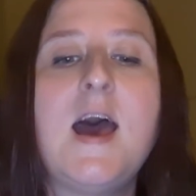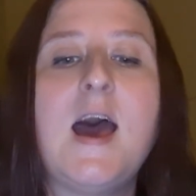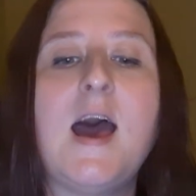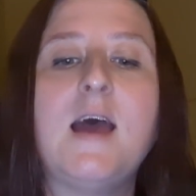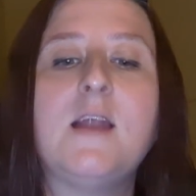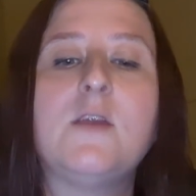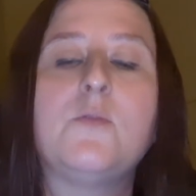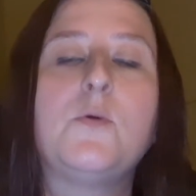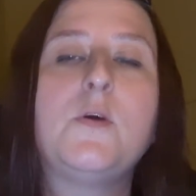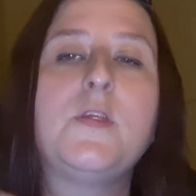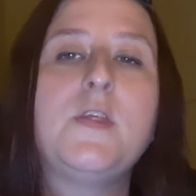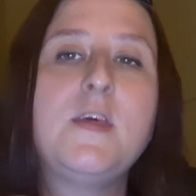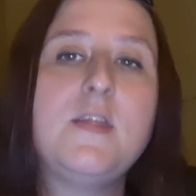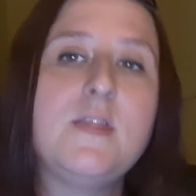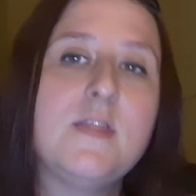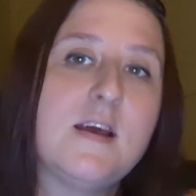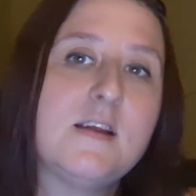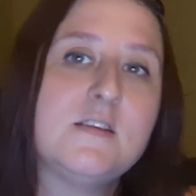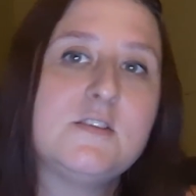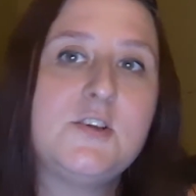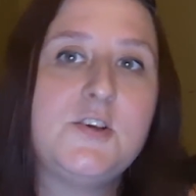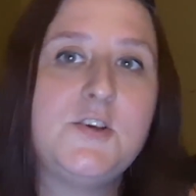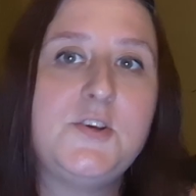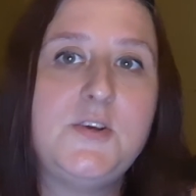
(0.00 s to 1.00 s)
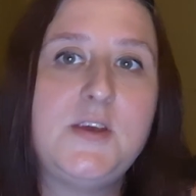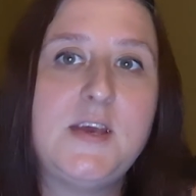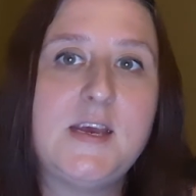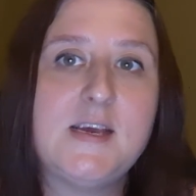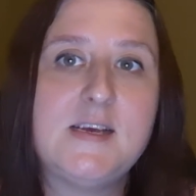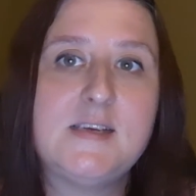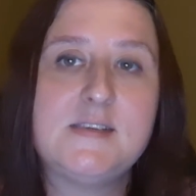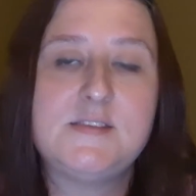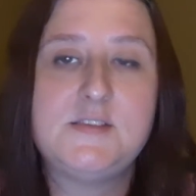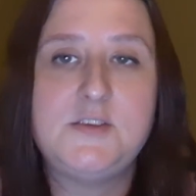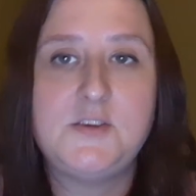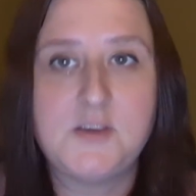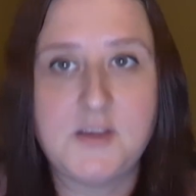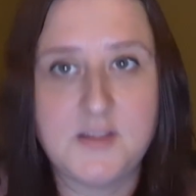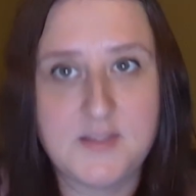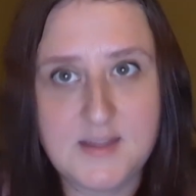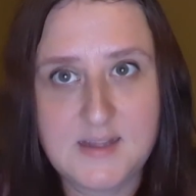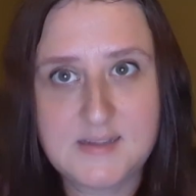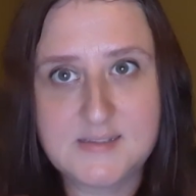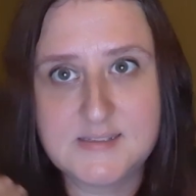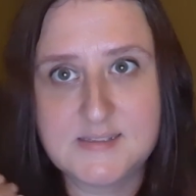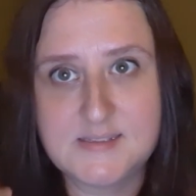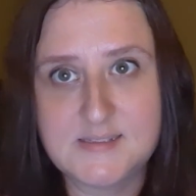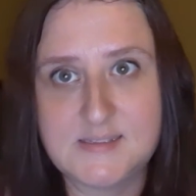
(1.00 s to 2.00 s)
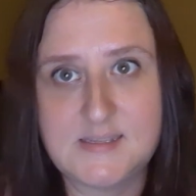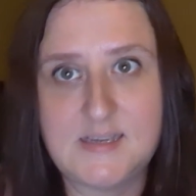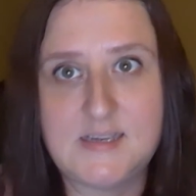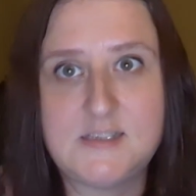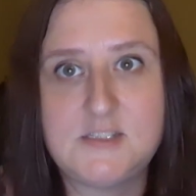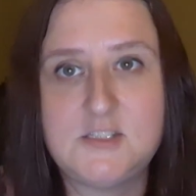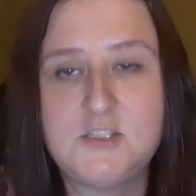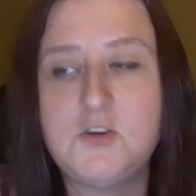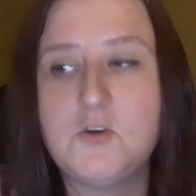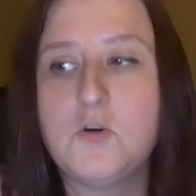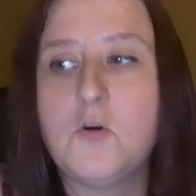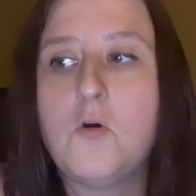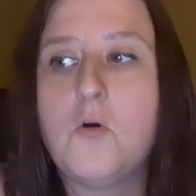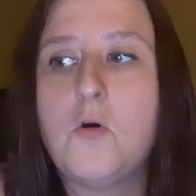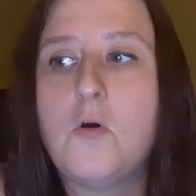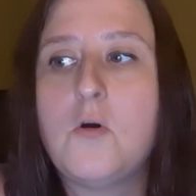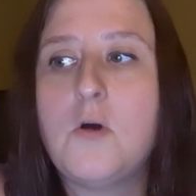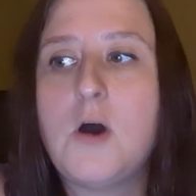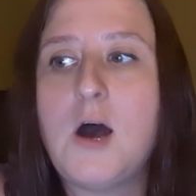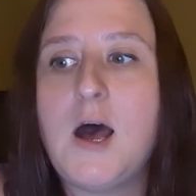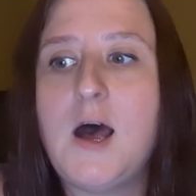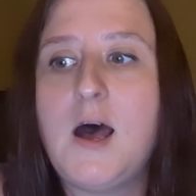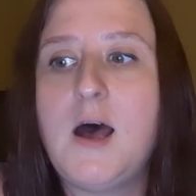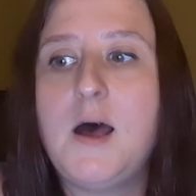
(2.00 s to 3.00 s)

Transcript: And within that 2 years, you can then sit your